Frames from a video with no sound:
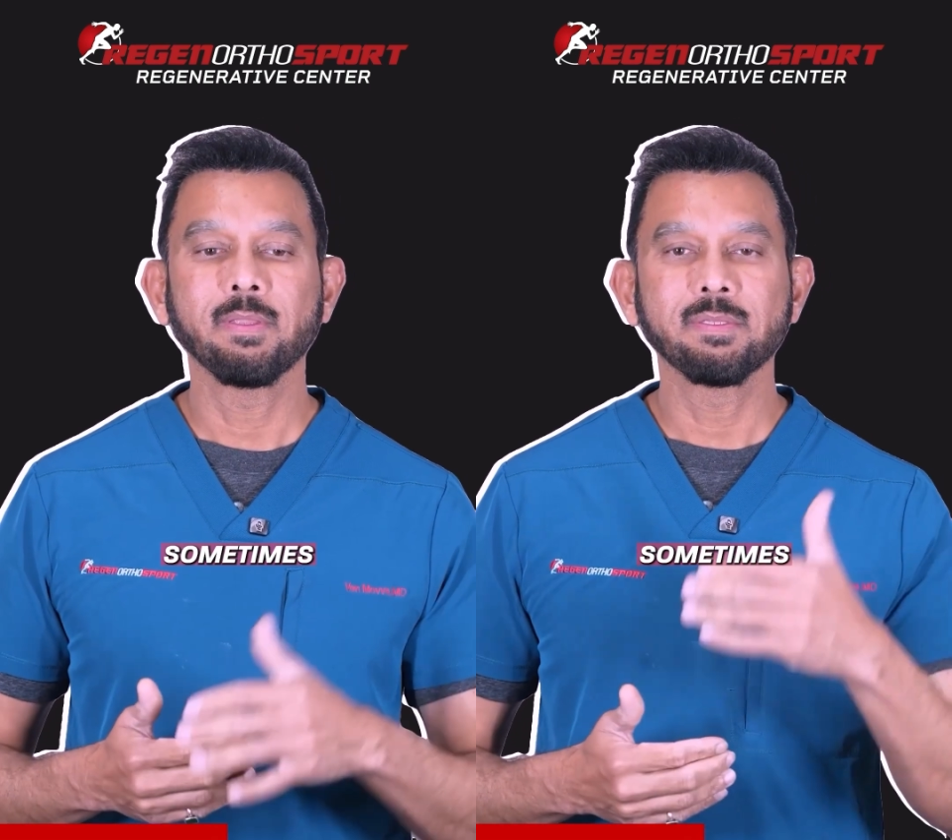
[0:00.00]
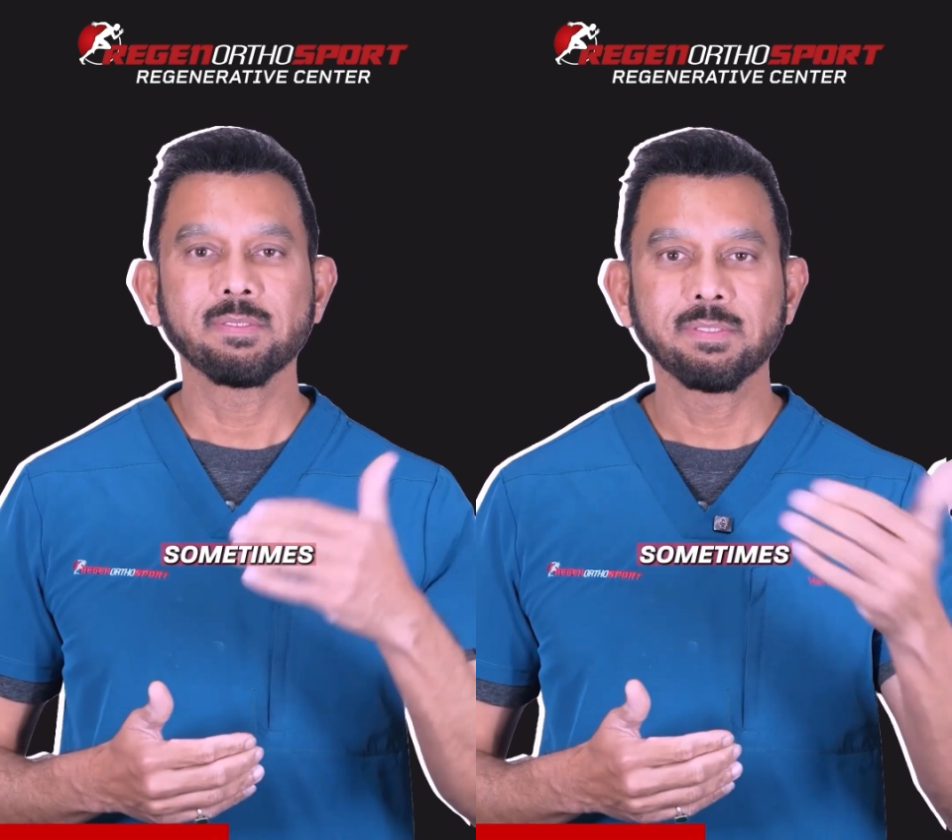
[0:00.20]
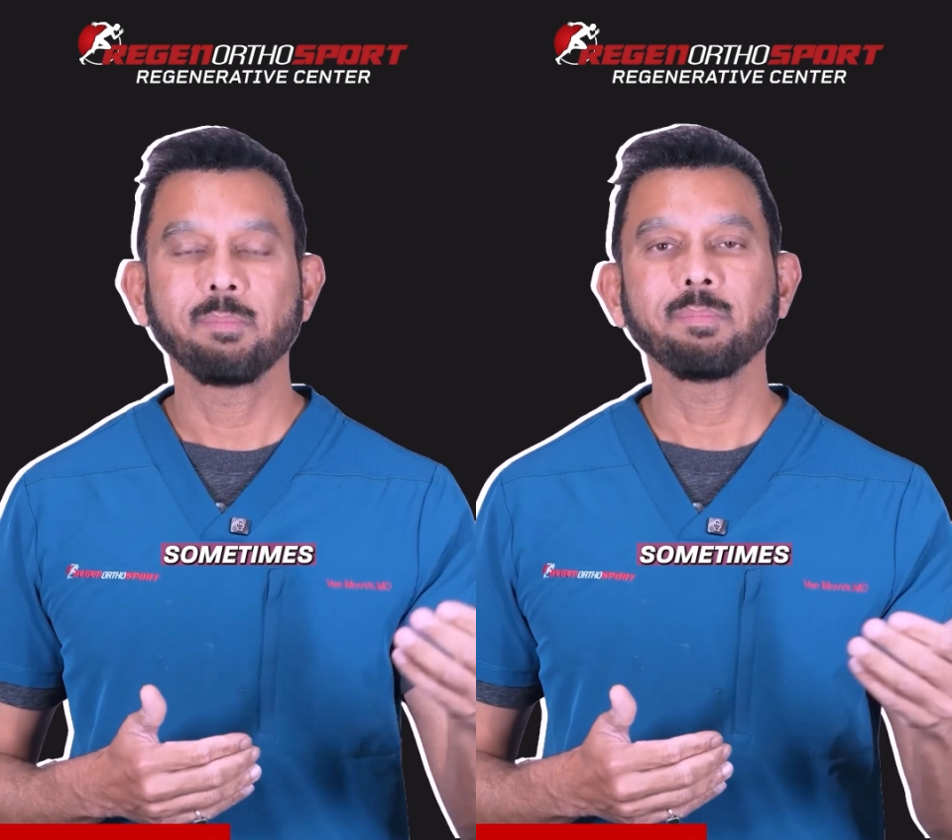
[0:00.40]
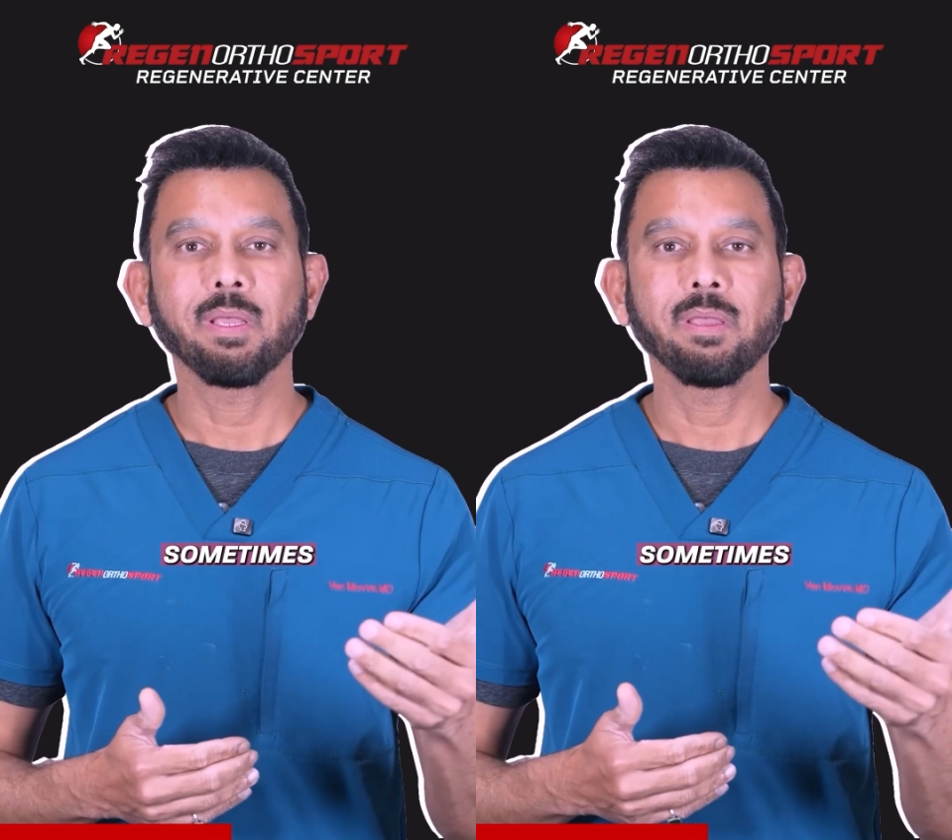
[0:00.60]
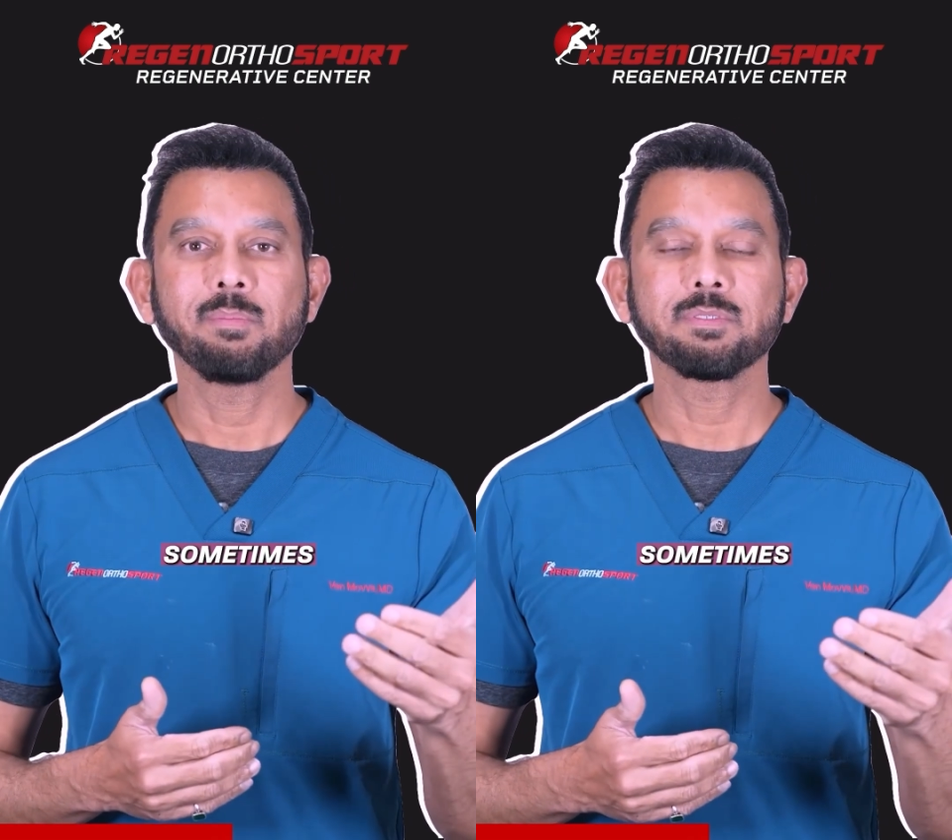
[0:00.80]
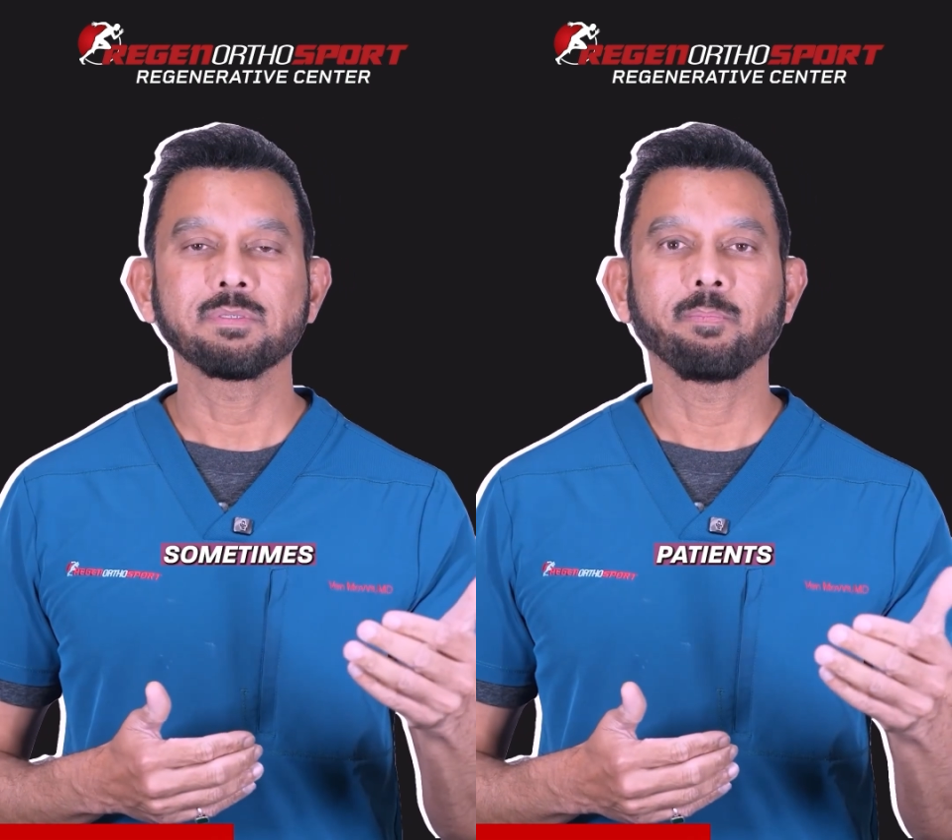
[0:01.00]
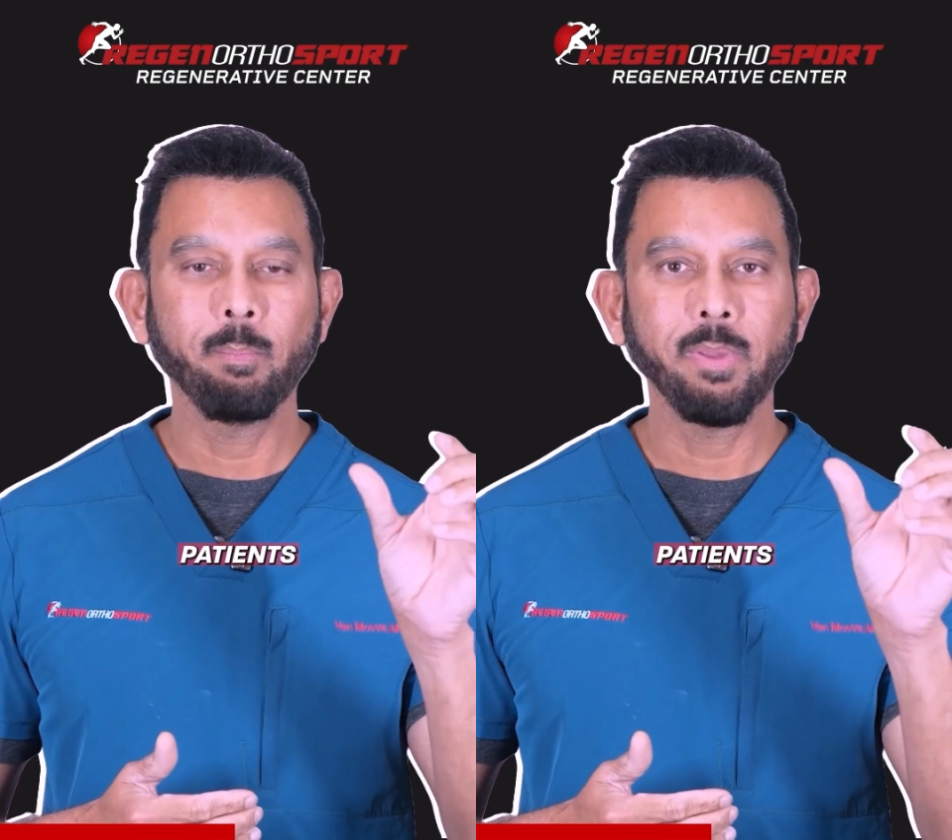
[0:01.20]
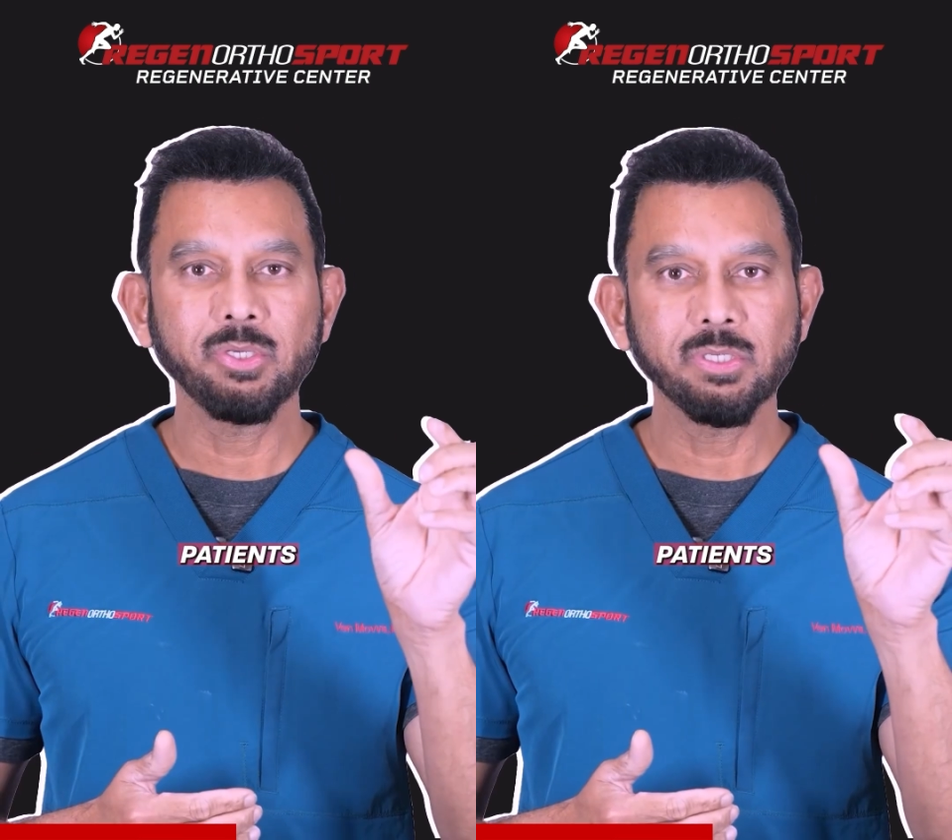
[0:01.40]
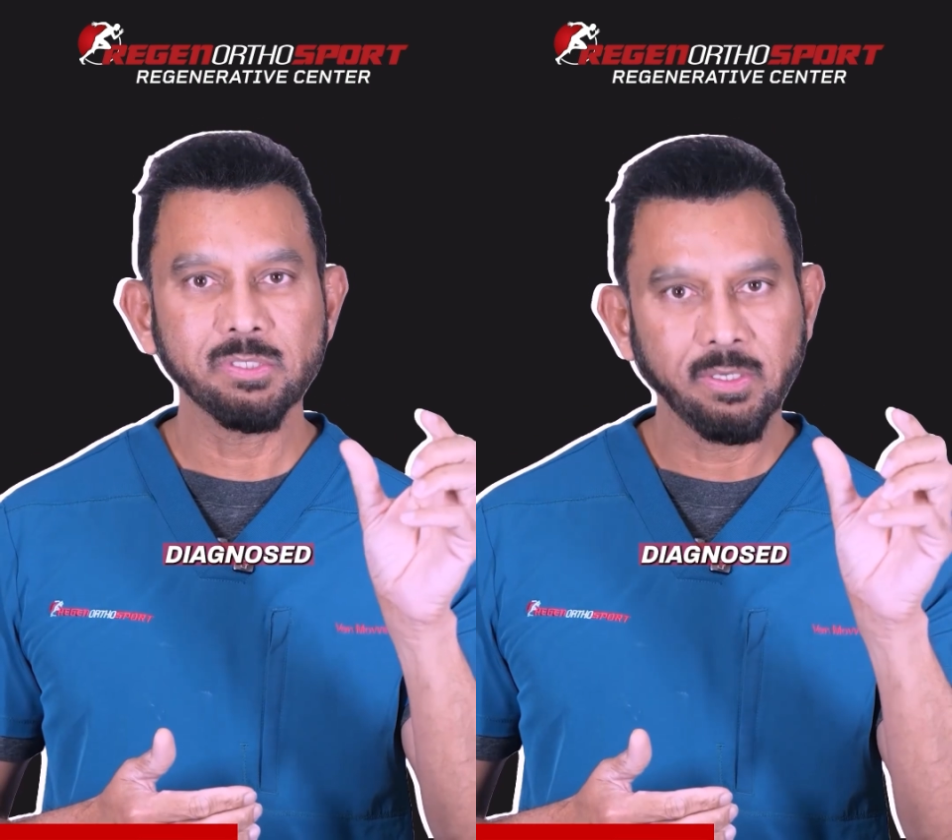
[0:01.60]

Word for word: sometimes patients